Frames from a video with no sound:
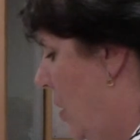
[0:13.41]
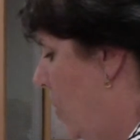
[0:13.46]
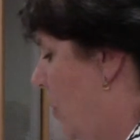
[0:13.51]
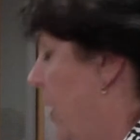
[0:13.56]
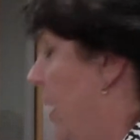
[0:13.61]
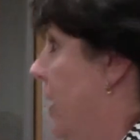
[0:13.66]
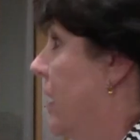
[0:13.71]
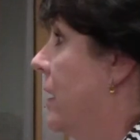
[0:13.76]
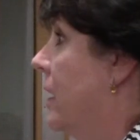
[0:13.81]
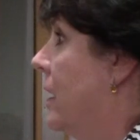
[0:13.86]
part
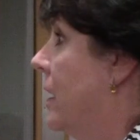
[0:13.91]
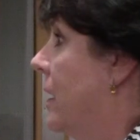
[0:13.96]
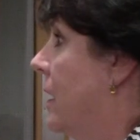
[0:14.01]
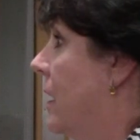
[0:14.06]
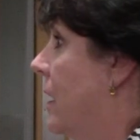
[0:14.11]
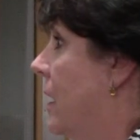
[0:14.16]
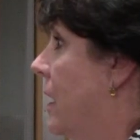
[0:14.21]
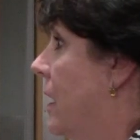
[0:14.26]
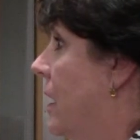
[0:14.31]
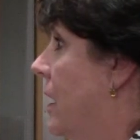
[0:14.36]
of, part of
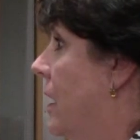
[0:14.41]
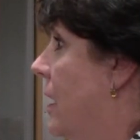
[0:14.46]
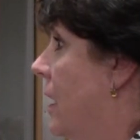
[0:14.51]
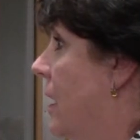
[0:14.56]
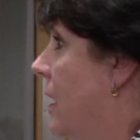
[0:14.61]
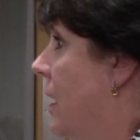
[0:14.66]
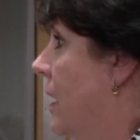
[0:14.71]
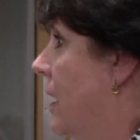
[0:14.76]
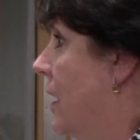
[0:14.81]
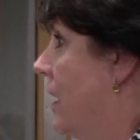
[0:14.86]
the mayor,
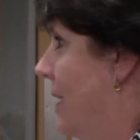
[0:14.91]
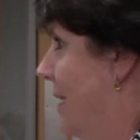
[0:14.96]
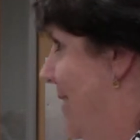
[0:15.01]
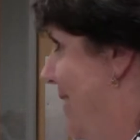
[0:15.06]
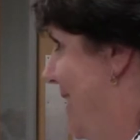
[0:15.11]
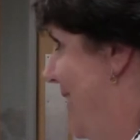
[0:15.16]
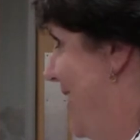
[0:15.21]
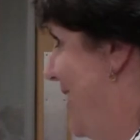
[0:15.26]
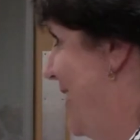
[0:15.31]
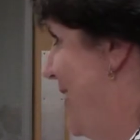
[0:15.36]
mayor's city
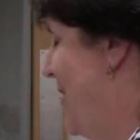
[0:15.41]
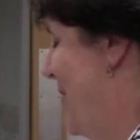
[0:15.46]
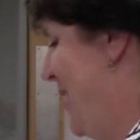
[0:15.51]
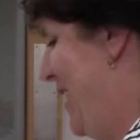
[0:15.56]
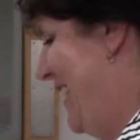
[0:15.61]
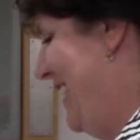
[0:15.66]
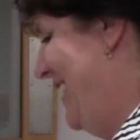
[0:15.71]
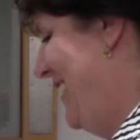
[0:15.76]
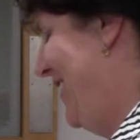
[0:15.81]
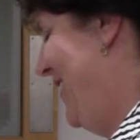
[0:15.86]
okay,
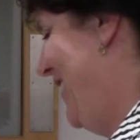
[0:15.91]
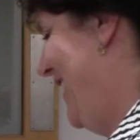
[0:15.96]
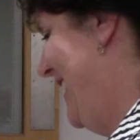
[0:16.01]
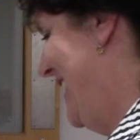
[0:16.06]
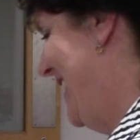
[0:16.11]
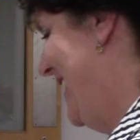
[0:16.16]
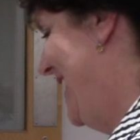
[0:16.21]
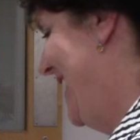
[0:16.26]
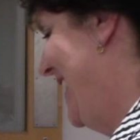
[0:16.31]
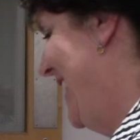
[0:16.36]
council
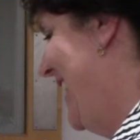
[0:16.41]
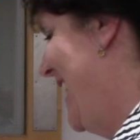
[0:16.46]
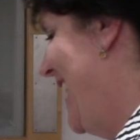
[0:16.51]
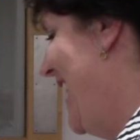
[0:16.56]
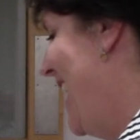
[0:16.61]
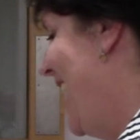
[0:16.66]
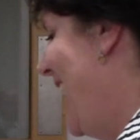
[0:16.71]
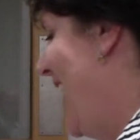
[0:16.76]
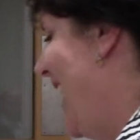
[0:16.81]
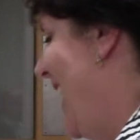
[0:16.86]
budget, so
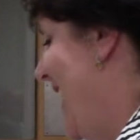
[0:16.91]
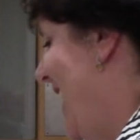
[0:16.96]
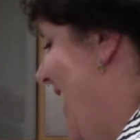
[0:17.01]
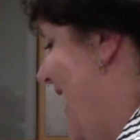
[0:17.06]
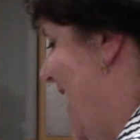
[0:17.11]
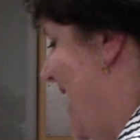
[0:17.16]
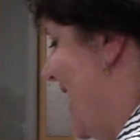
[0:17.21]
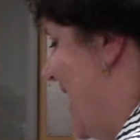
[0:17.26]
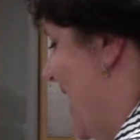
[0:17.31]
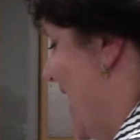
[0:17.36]
we can